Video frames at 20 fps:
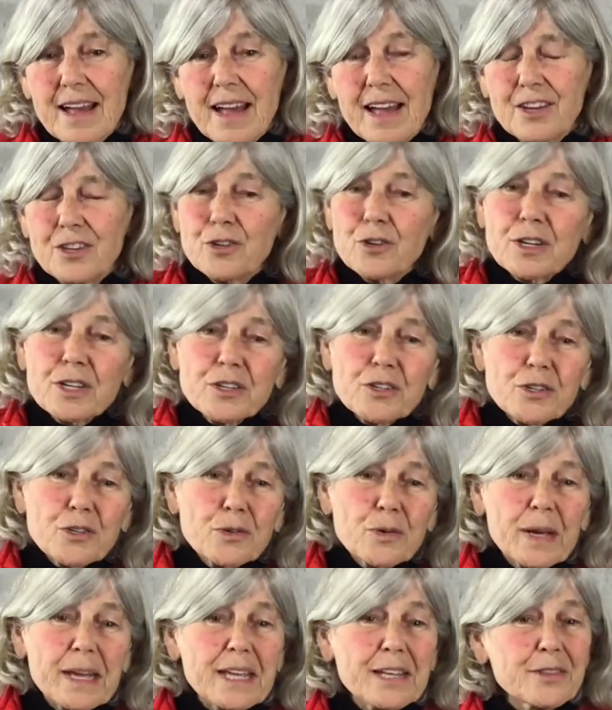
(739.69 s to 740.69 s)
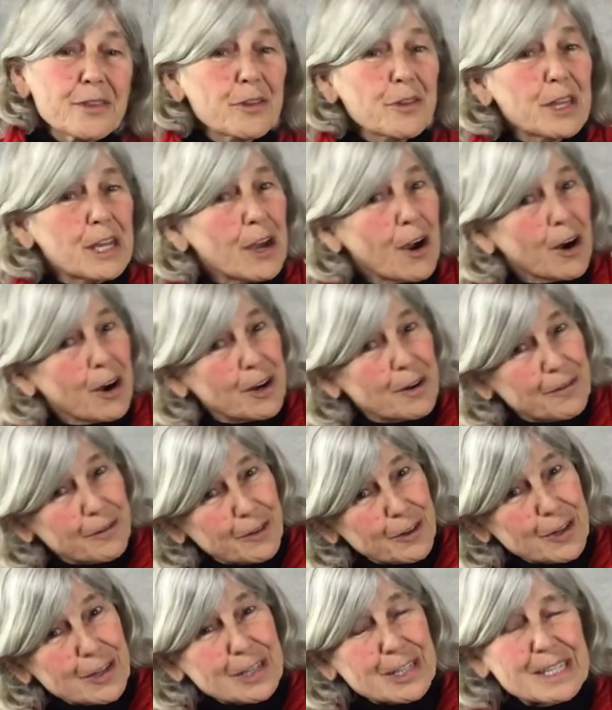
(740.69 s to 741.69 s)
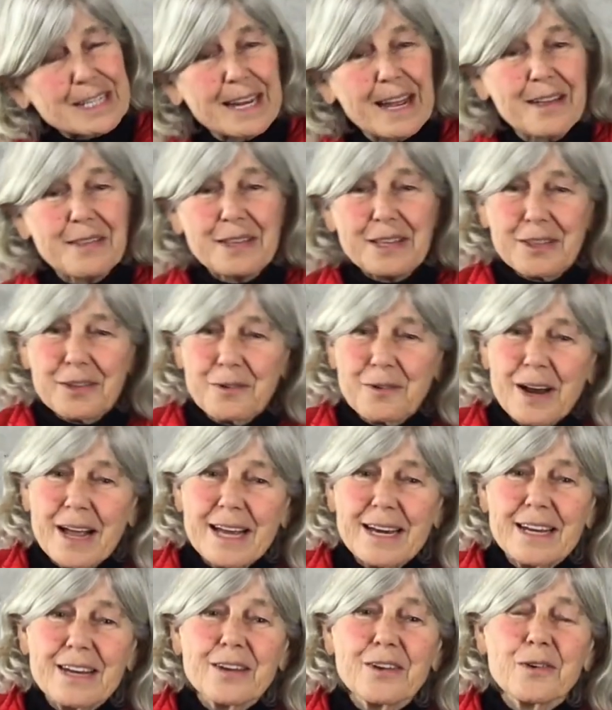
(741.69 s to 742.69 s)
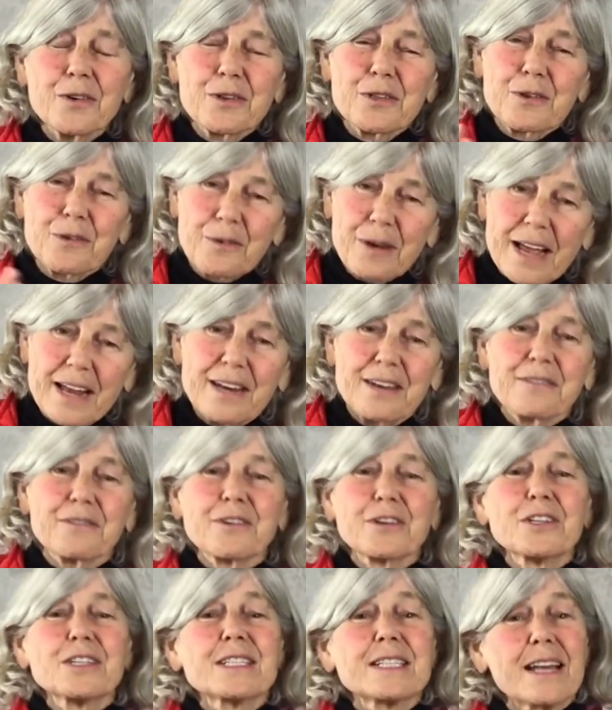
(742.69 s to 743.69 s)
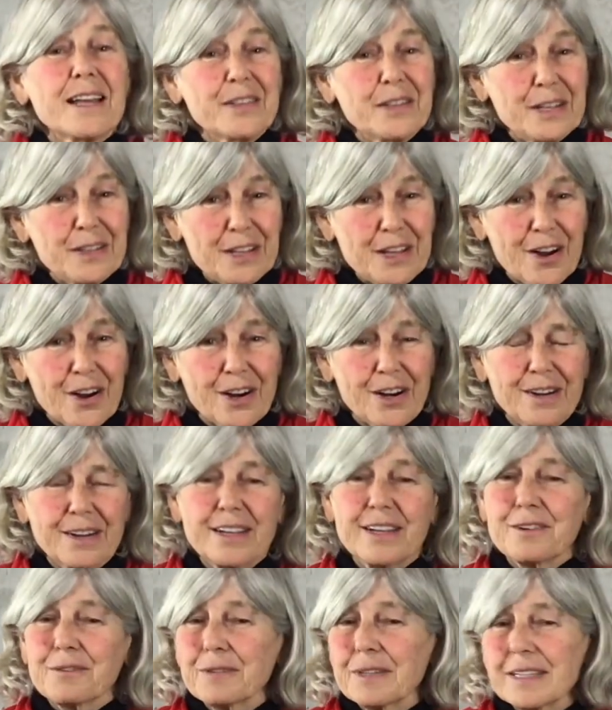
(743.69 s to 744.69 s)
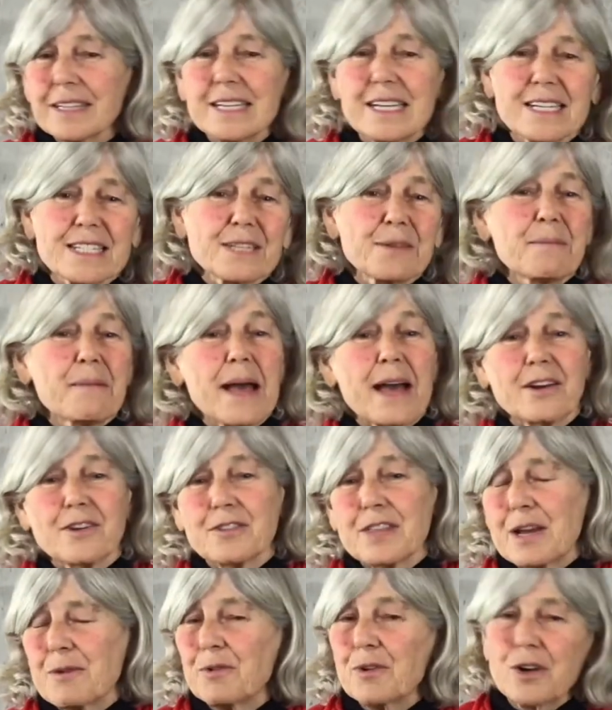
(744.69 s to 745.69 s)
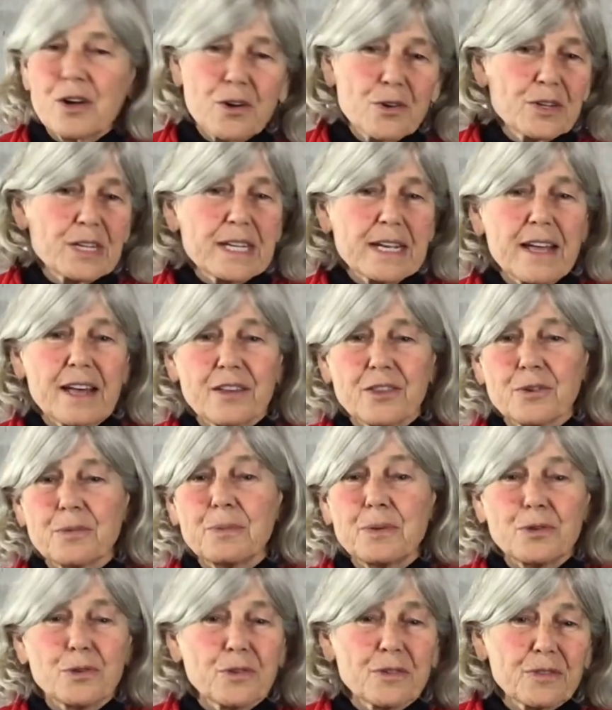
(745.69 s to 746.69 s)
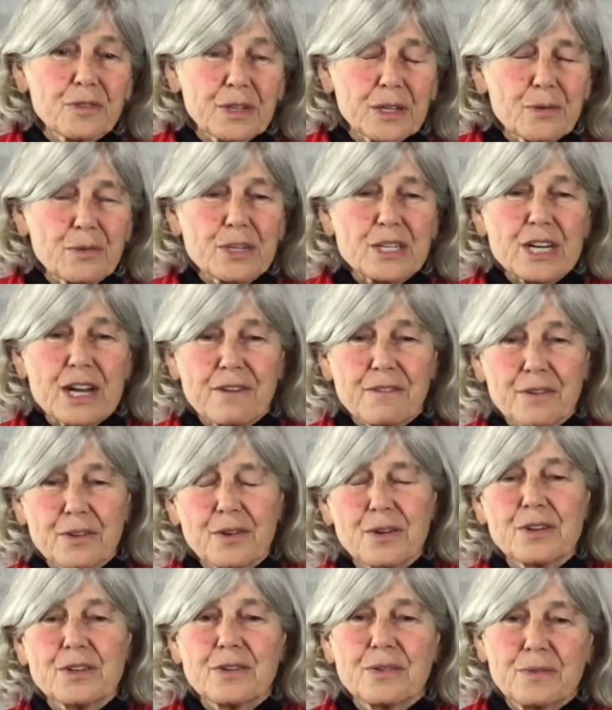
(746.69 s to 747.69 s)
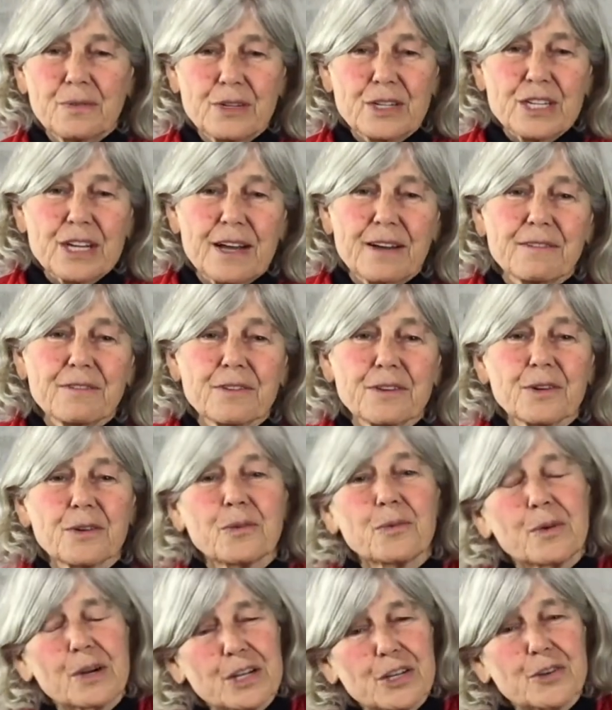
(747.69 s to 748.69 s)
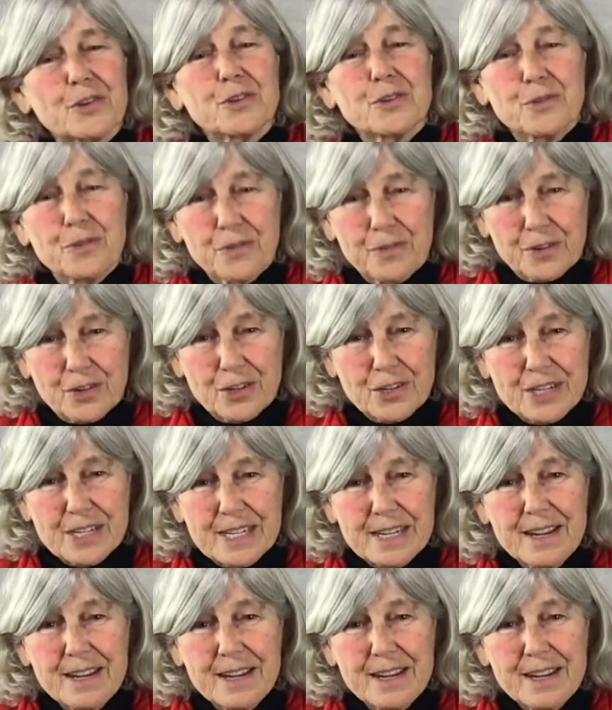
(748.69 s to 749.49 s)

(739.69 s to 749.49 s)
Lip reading: And you can do either the art first and then the writing, or the writing first and then the art. It really doesn't matter. They will go together beautifully, whichever one you do first.